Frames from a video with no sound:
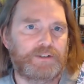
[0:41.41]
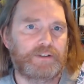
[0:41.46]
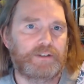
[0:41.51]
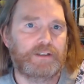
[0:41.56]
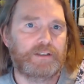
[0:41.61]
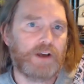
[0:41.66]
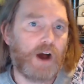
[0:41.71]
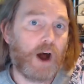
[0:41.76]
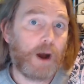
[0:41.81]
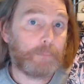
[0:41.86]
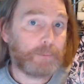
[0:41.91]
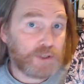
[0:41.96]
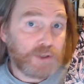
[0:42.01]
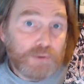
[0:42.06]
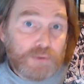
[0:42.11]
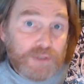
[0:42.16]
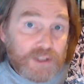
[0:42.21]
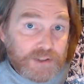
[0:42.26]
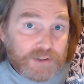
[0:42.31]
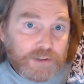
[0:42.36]
and
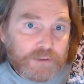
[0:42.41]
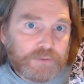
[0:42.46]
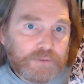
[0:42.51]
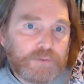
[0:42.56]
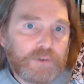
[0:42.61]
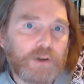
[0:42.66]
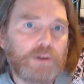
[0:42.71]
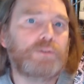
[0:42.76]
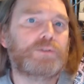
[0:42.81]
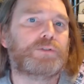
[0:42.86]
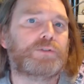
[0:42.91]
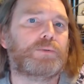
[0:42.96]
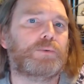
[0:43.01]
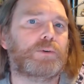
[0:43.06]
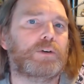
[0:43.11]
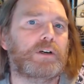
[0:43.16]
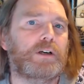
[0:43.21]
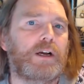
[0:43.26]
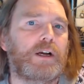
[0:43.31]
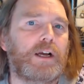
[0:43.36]
opportunistic folks
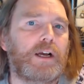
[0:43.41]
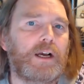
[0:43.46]
were